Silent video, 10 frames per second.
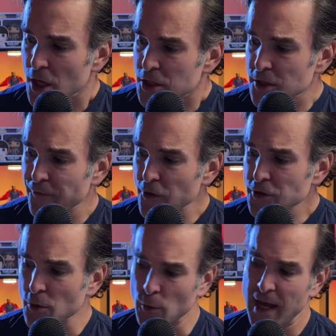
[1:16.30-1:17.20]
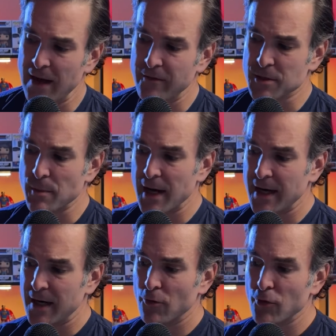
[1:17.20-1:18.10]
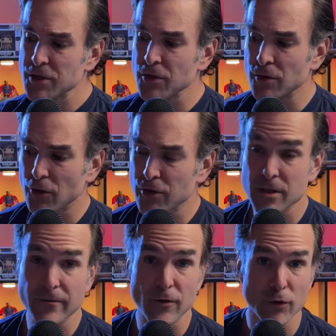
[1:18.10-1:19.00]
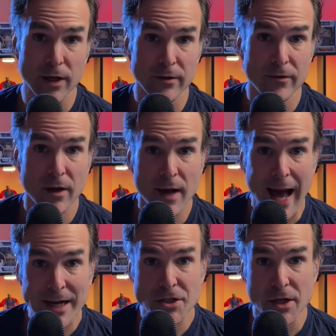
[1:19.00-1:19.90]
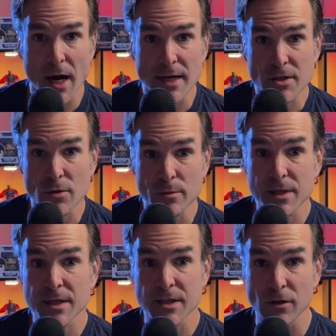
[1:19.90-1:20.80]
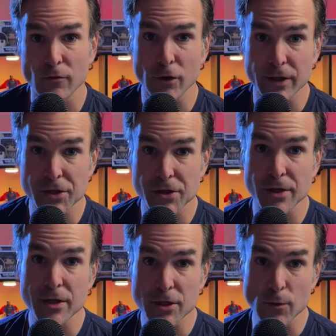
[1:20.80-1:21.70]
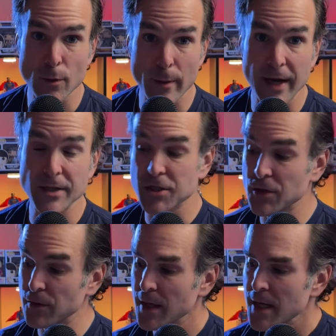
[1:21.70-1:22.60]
So the first suit we have is my original Christopher Reeve Action Costumes Silver Edition Superman suit.